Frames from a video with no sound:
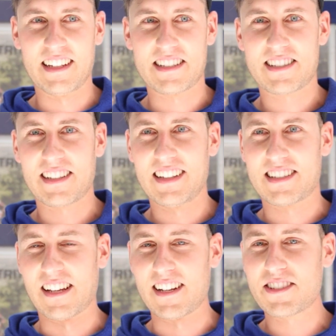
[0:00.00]

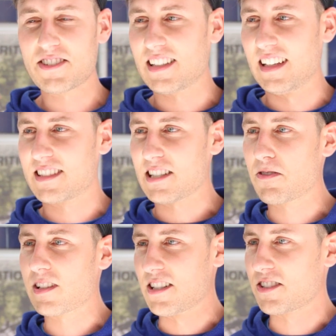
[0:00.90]
it's nice to see it so
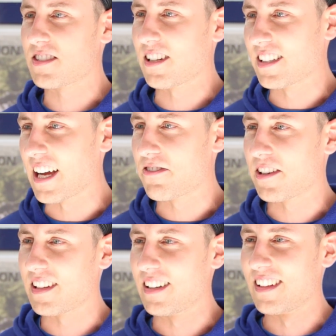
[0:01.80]
close to South
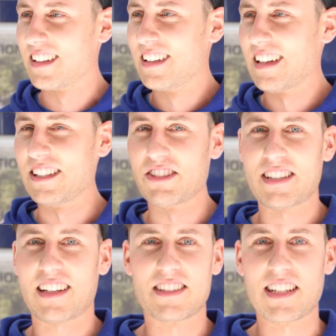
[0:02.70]
Africa. And you
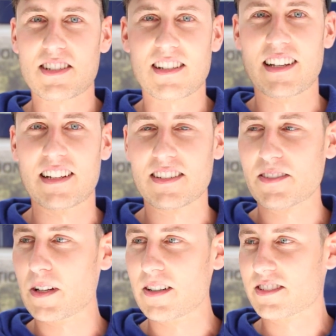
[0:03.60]
can just
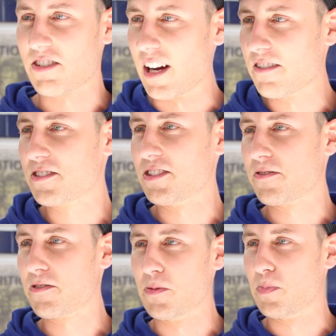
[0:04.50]
drive to it
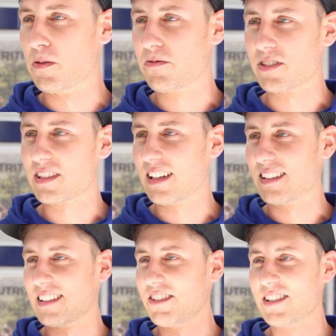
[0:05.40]
through Bloemfontein
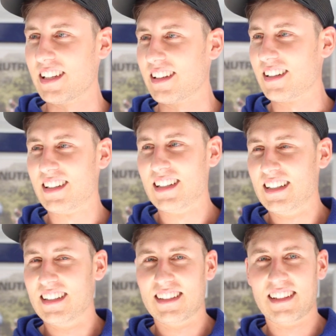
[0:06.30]
and you there.
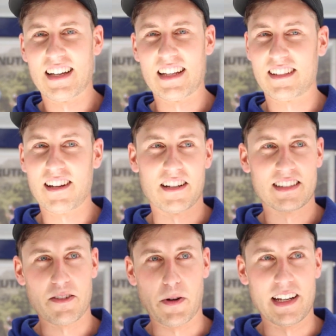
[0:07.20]
And yeah,
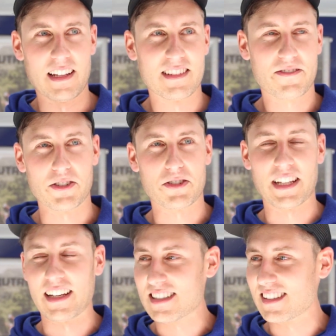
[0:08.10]
the weather
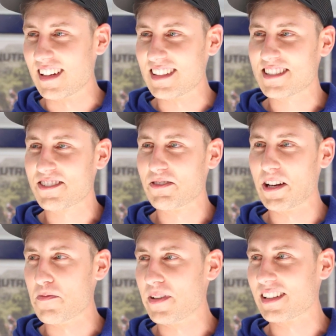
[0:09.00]
today is nice.
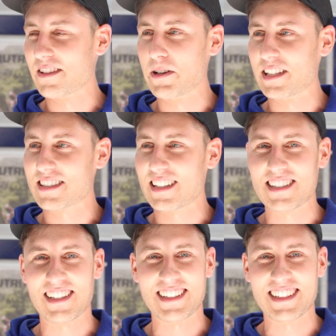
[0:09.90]
We're hoping the weather
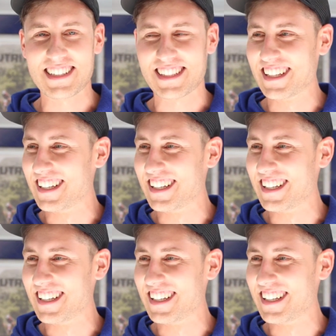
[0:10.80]
stays like this.